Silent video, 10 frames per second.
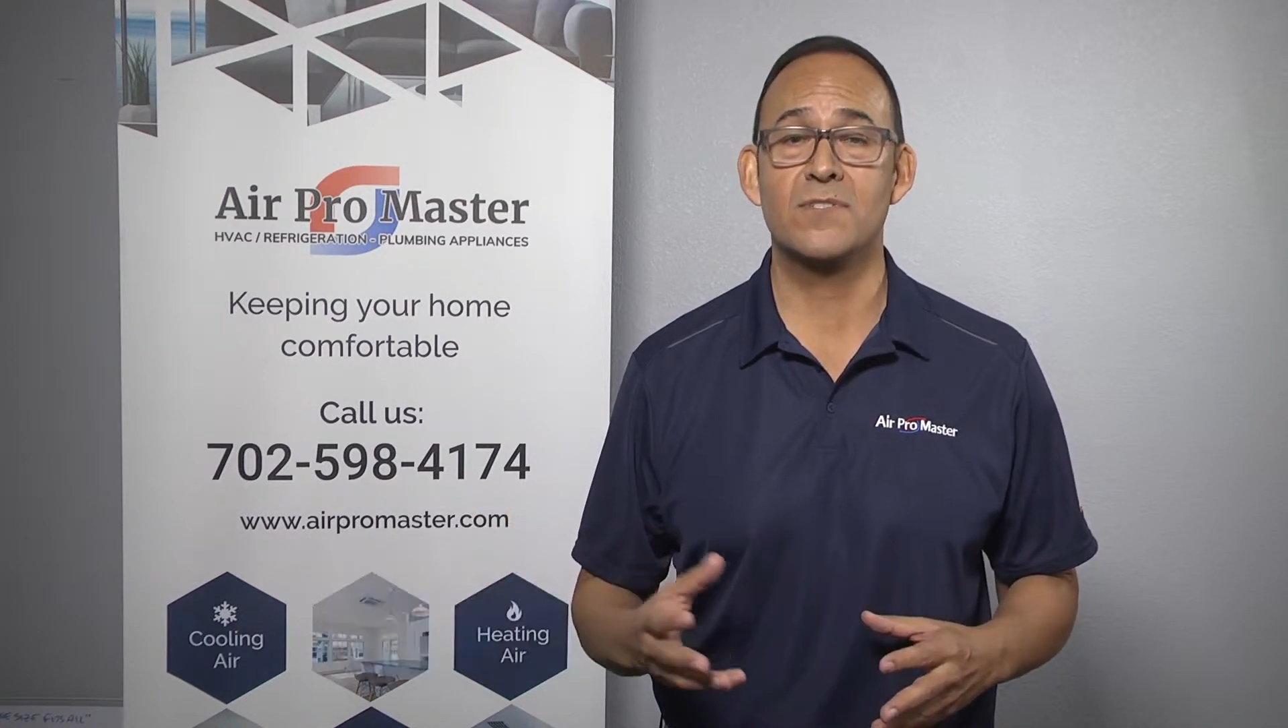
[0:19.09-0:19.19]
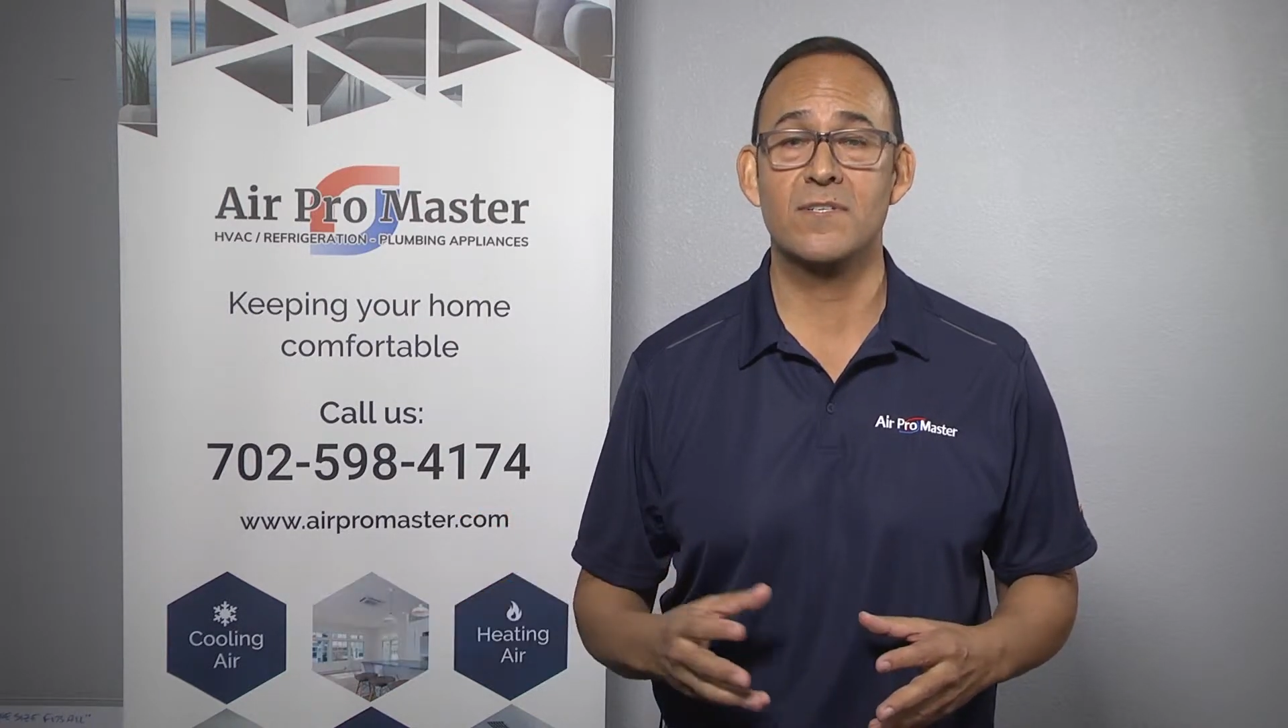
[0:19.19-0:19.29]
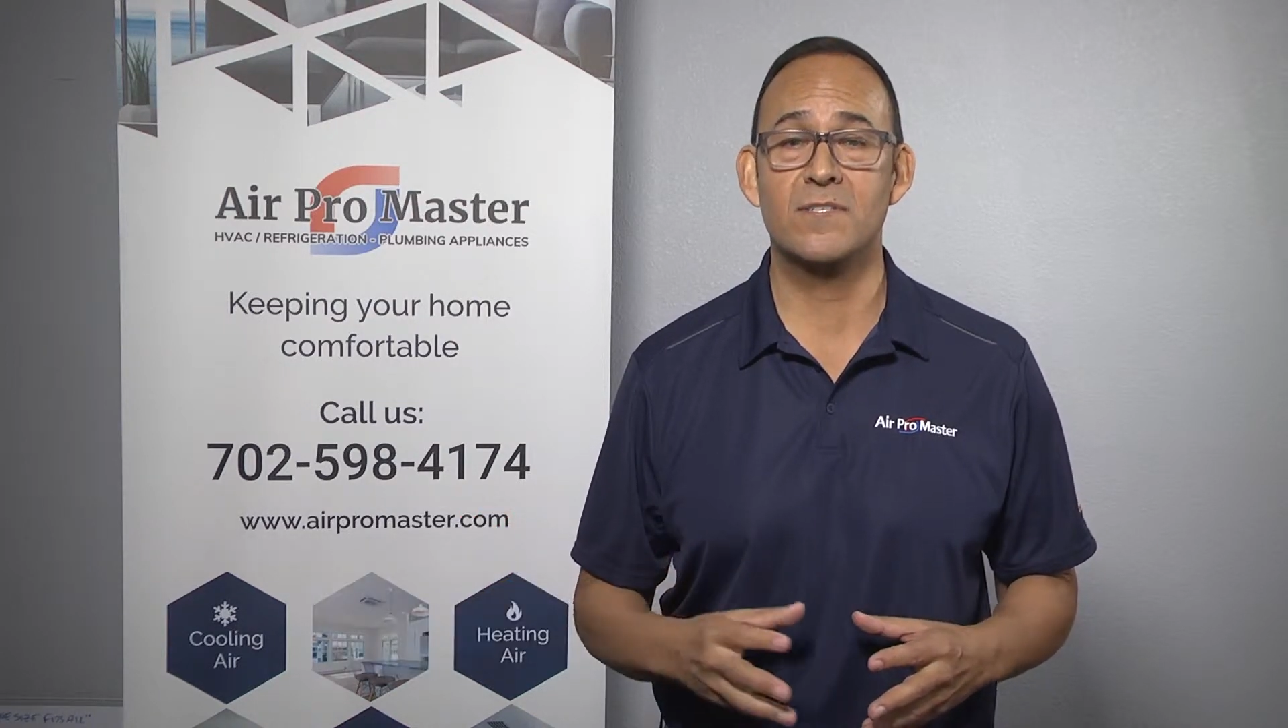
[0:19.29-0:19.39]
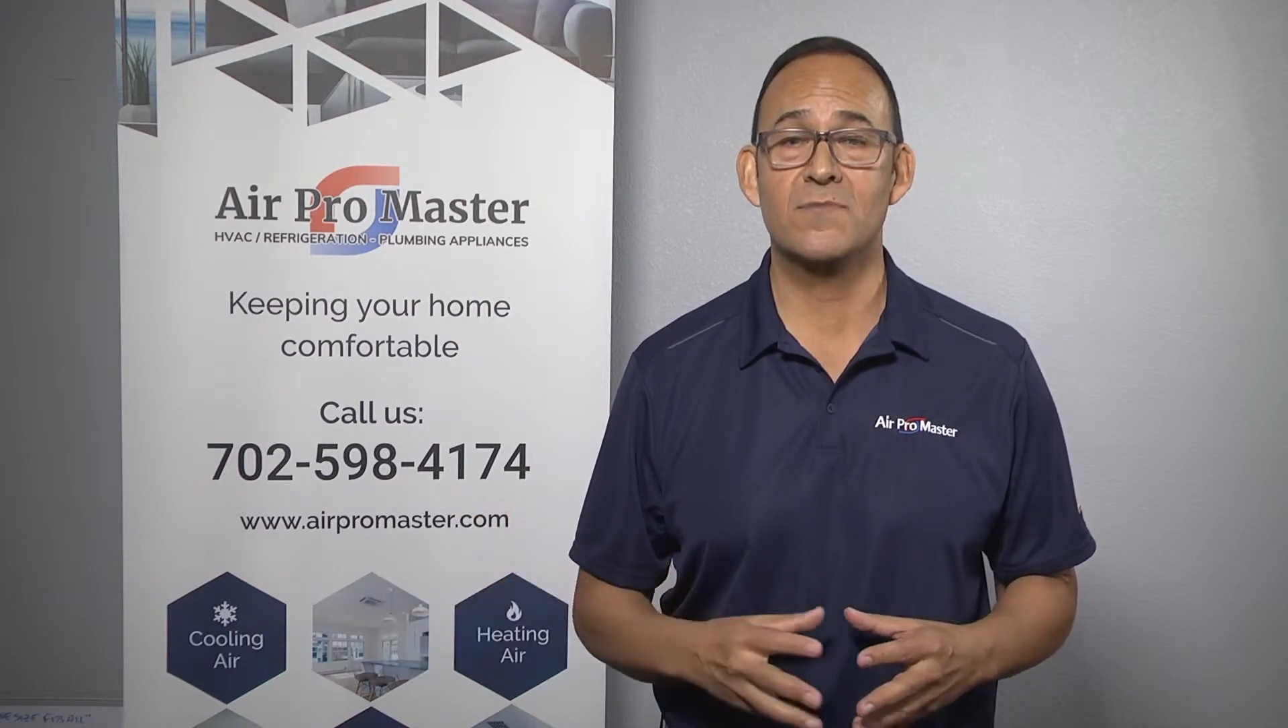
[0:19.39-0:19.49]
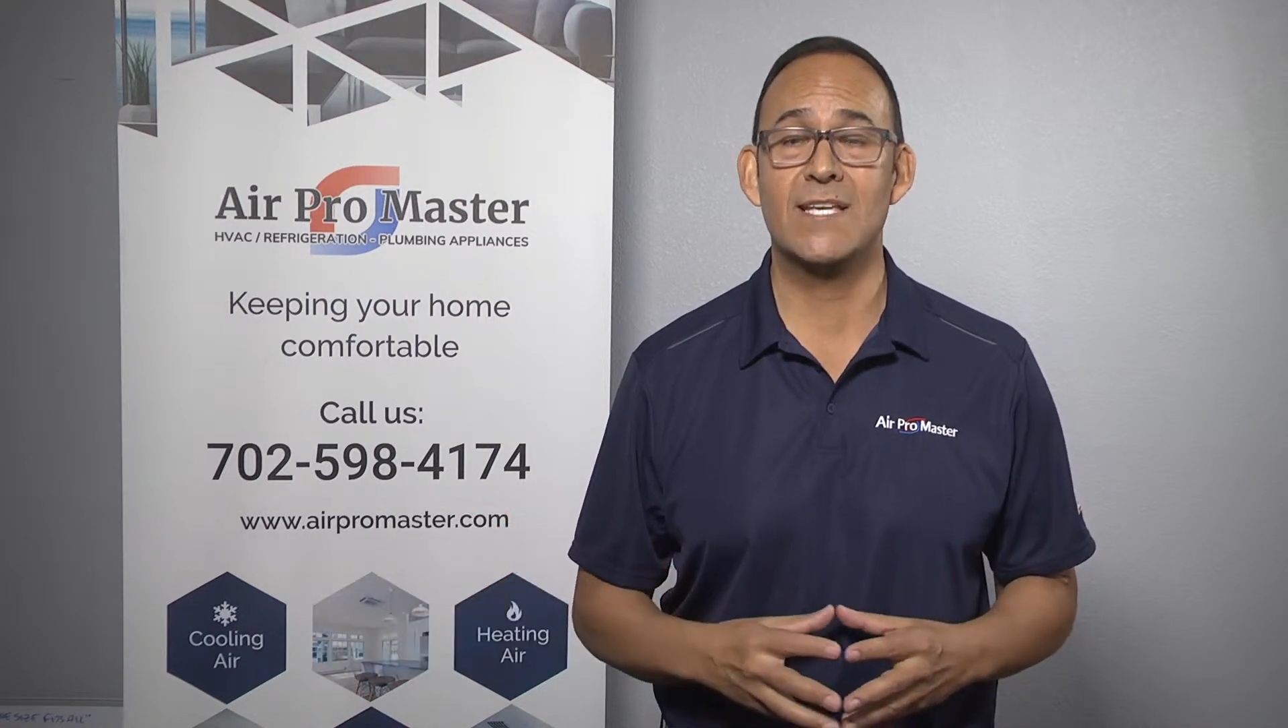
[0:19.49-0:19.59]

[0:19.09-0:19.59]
system's